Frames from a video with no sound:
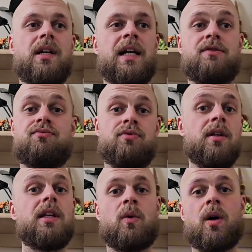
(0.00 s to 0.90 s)
It's
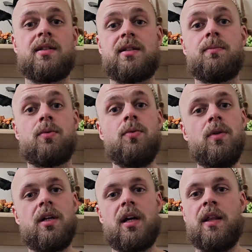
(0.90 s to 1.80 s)
really quite simple.
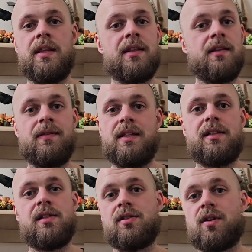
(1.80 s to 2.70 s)
And
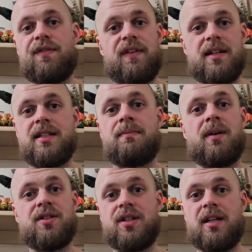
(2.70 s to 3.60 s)
this is not a fancy
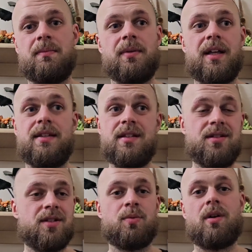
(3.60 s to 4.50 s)
budget template. This
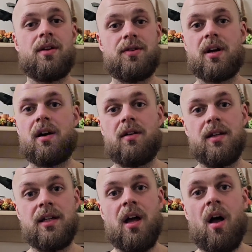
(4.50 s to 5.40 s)
is just what I do
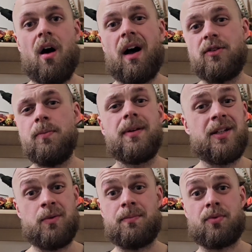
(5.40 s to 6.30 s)
currently. I do
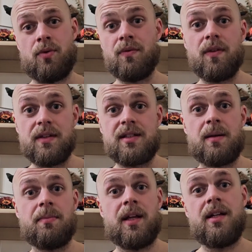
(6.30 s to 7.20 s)
plan to improve on this
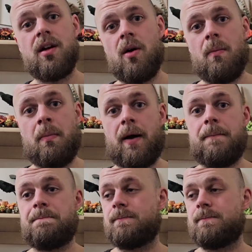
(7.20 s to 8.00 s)
template, but